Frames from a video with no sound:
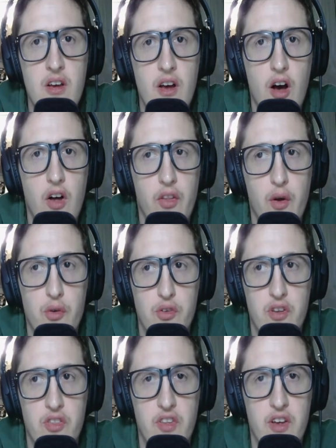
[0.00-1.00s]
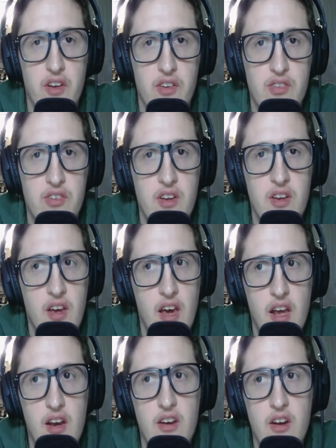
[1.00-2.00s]
all those good things.
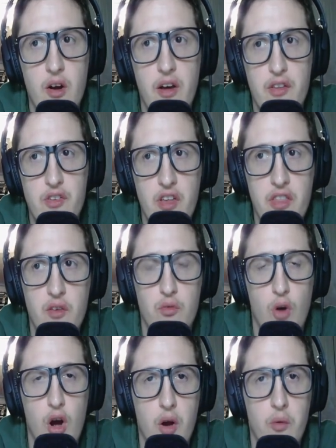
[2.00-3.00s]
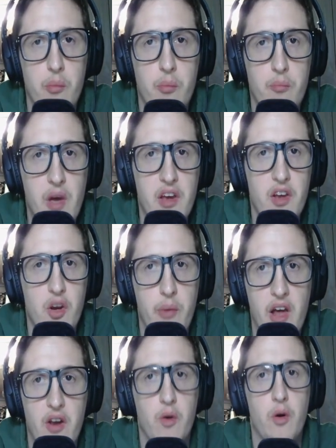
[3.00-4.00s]
And you know what, there's nothing wrong with making your
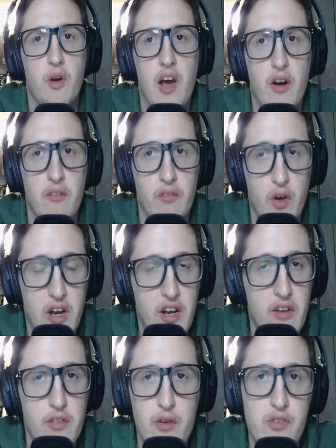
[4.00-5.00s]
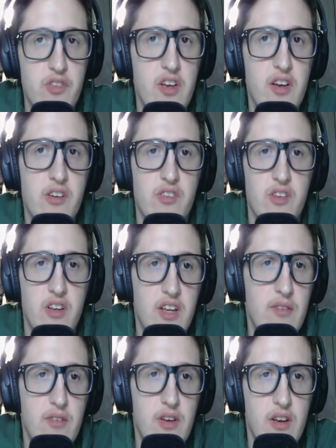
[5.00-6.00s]
batting order out of any of those things, and
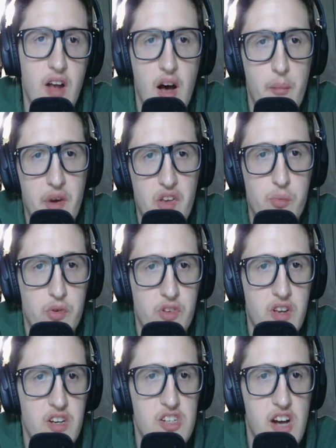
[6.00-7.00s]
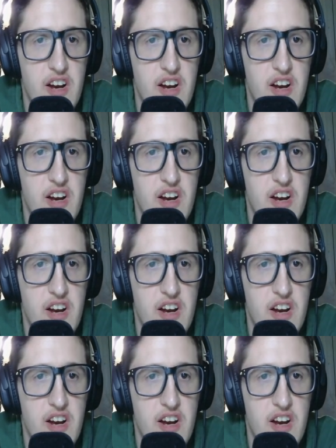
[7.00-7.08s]
even on base percentage.